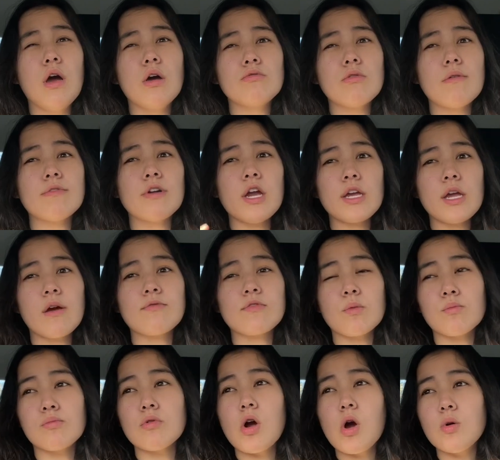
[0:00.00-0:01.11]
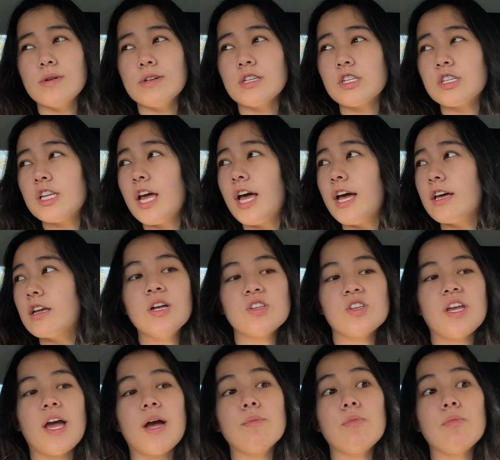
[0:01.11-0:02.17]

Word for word: I'd rather hang out with the bro instead. So yeah,